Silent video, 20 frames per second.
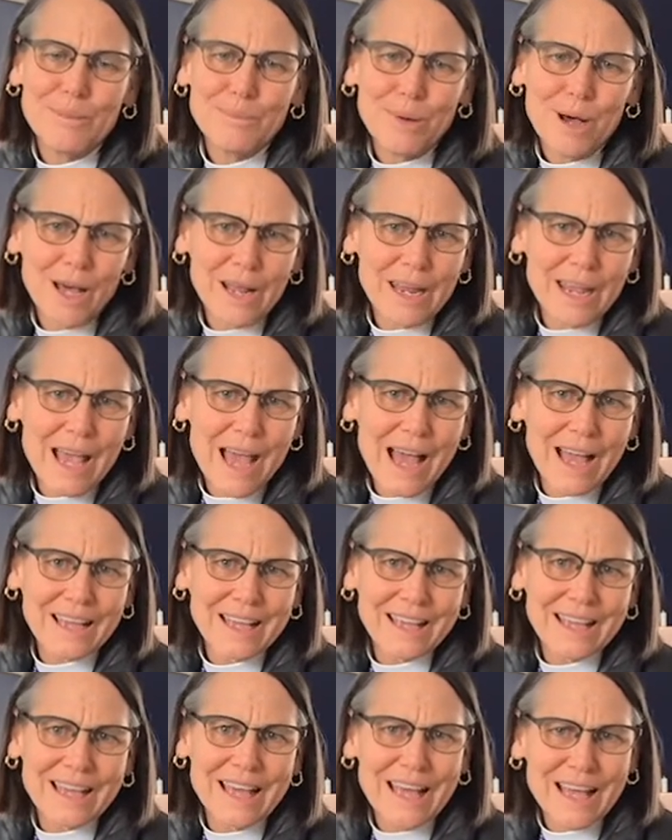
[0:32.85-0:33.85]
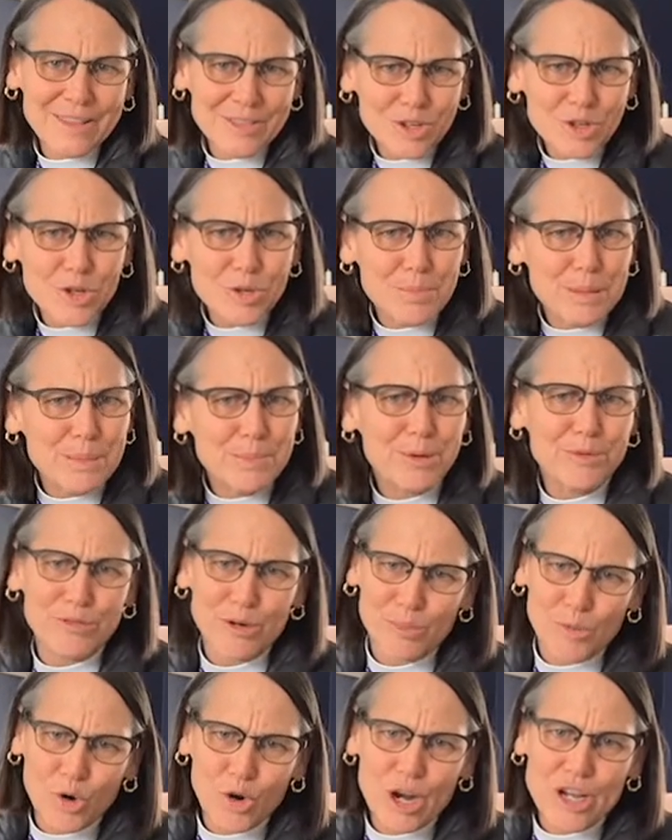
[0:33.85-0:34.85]
Pontiac and the good people
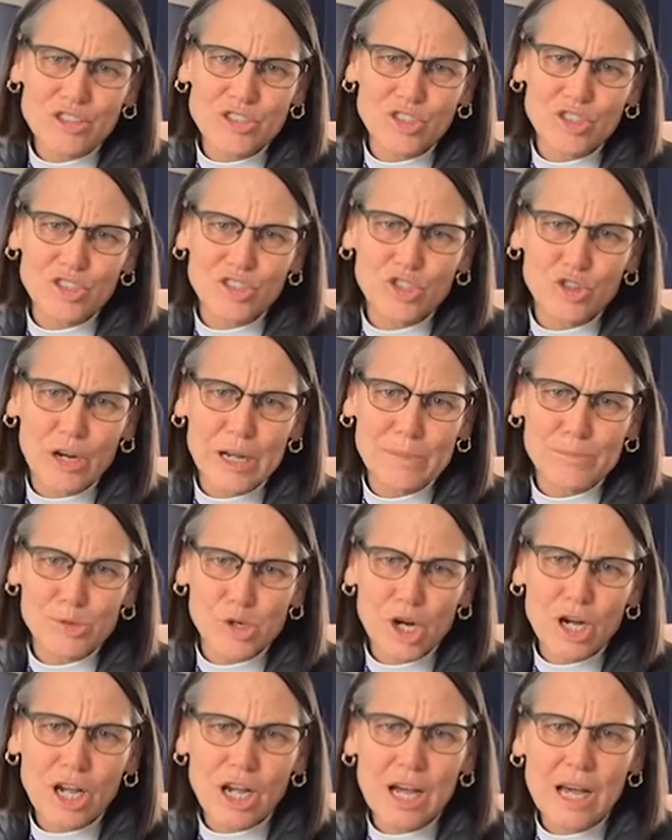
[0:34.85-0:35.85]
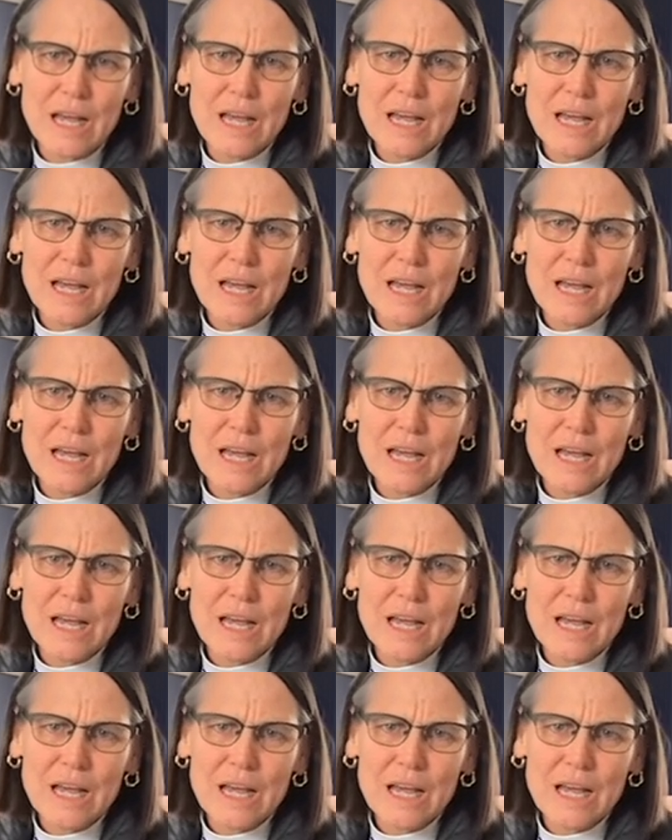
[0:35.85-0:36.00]
from Christchurch Cranbrook